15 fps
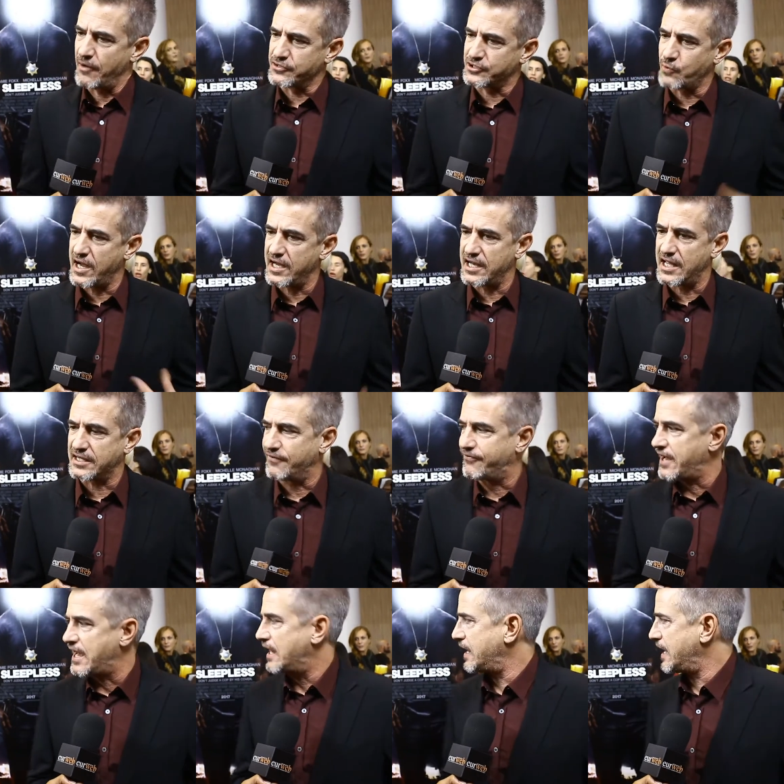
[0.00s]
I was waiting at the
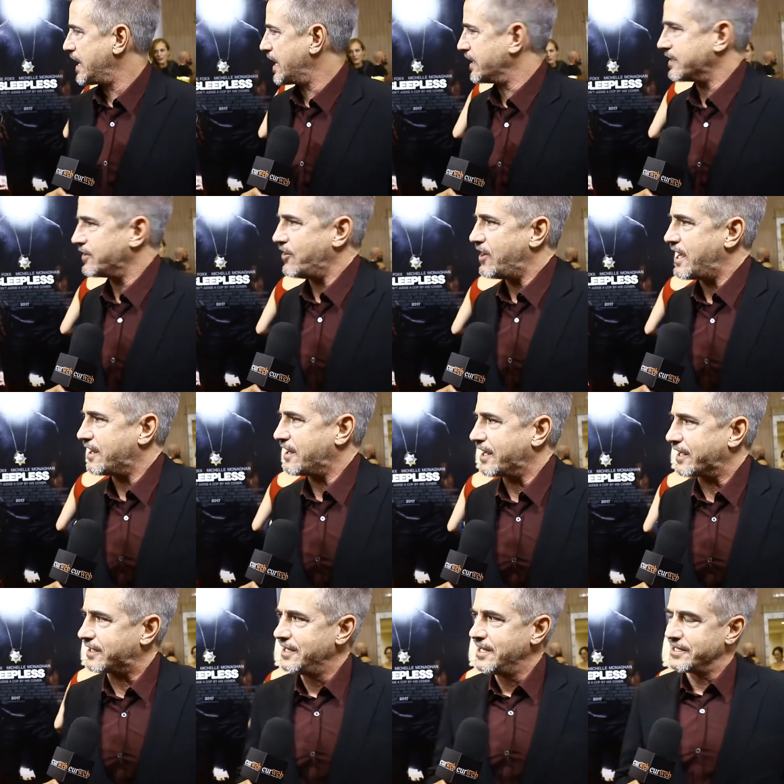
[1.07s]
valet, and you know how
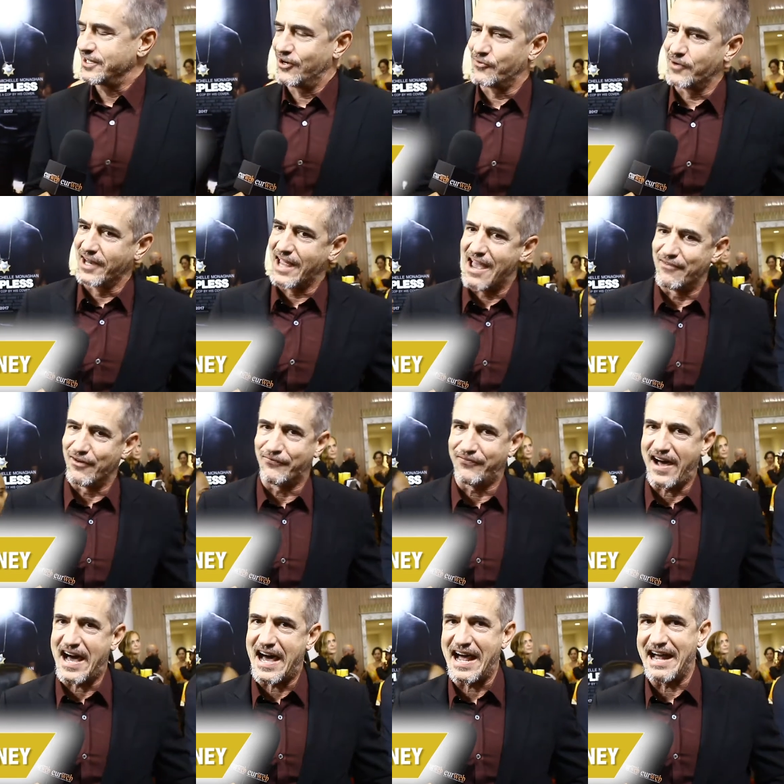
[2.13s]
like you don't really have a
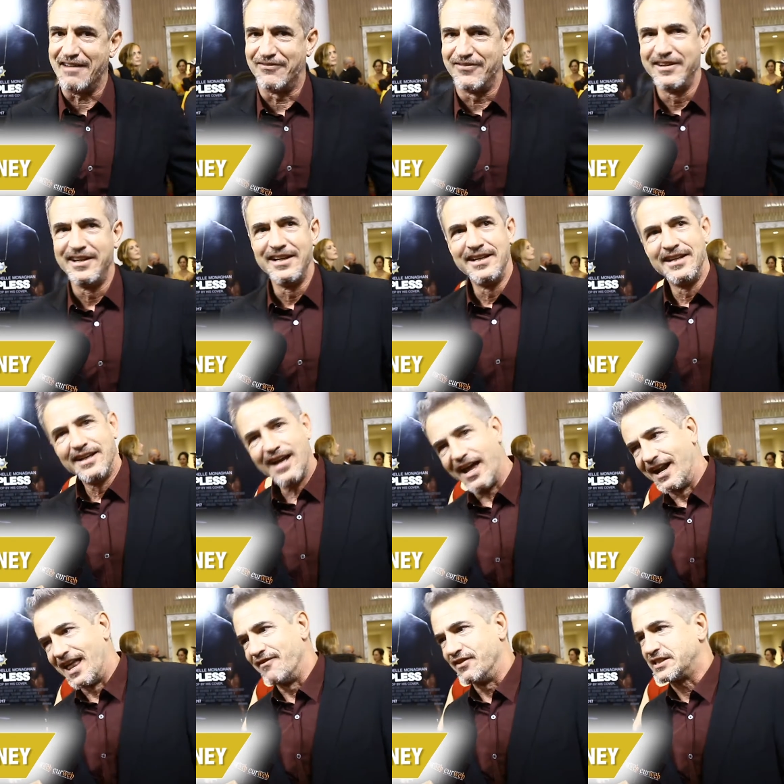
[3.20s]
five,
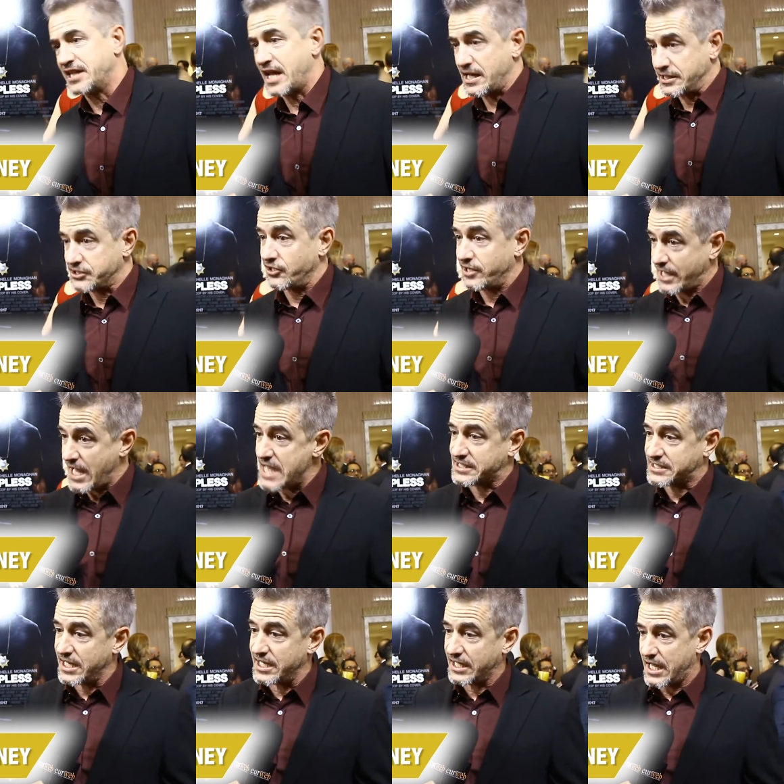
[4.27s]
I don't have a ten, so the
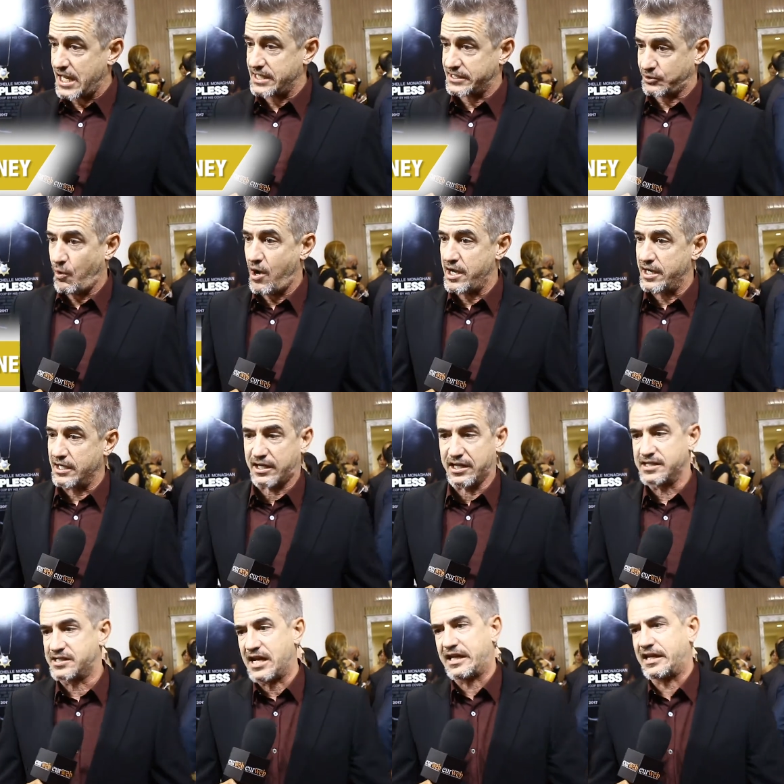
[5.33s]
guy's gonna get a twenty
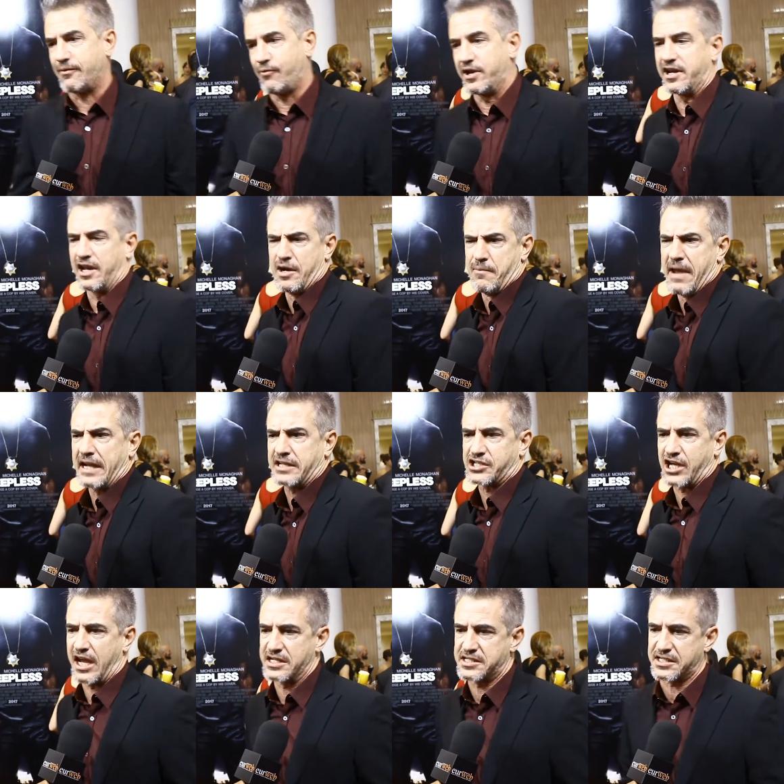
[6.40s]
because like, what are you gonna make
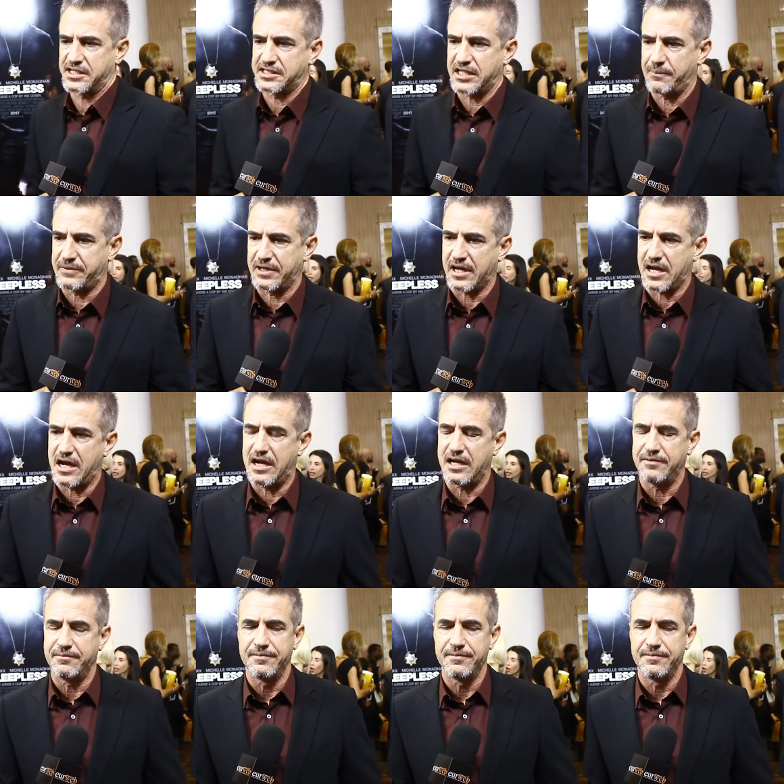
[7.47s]
change to tip the guy?